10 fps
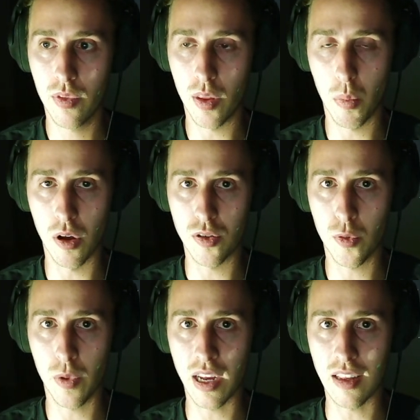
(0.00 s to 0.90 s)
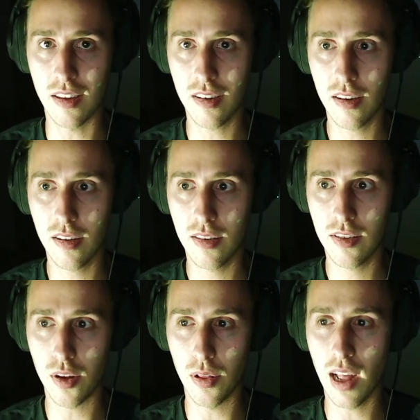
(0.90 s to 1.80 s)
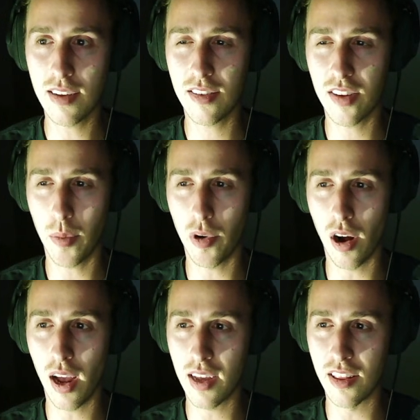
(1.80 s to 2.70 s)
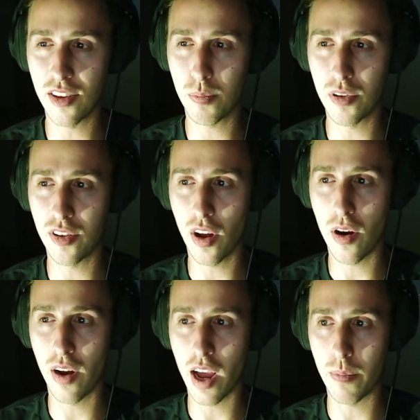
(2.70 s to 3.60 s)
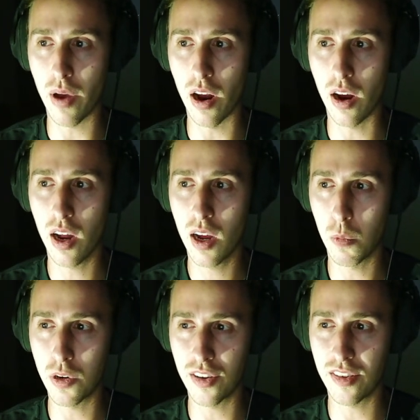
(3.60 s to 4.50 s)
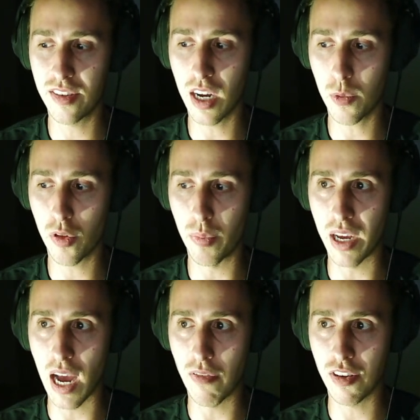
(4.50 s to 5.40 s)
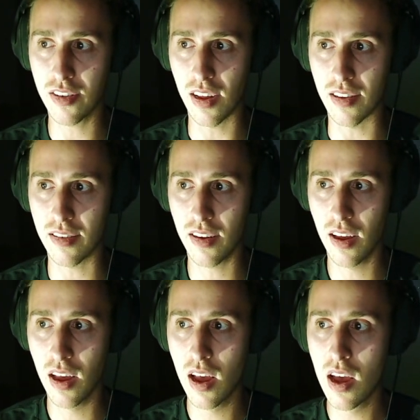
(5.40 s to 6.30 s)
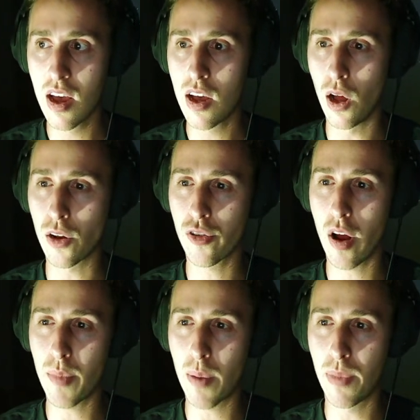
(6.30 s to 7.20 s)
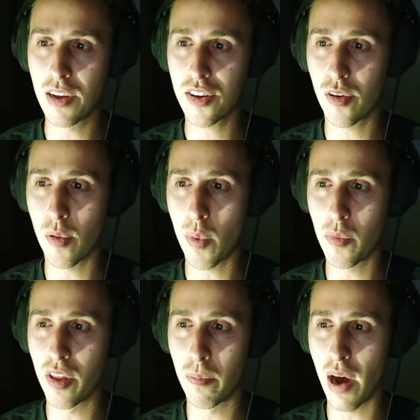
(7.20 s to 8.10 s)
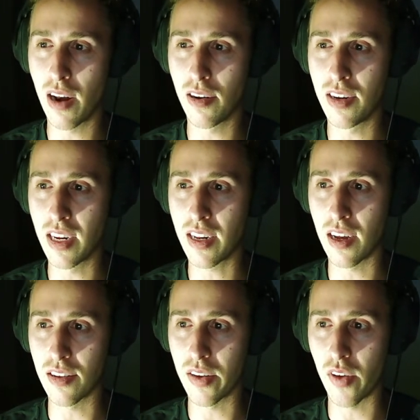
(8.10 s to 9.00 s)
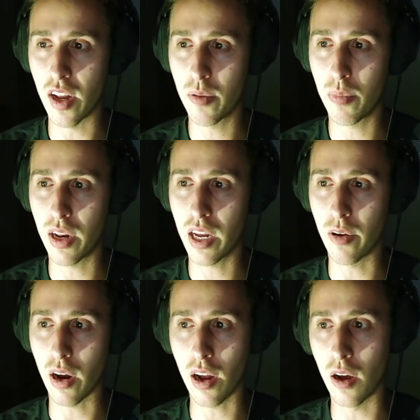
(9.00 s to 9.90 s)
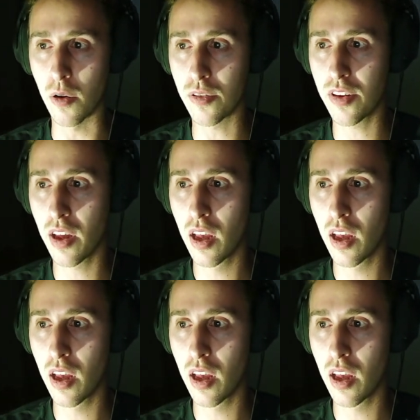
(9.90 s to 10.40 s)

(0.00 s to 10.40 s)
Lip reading: The post reads, "So last summer I had this bizarre nightmare, which has stuck with me ever since. I'll try my best to remember the minor details of it, but here it goes.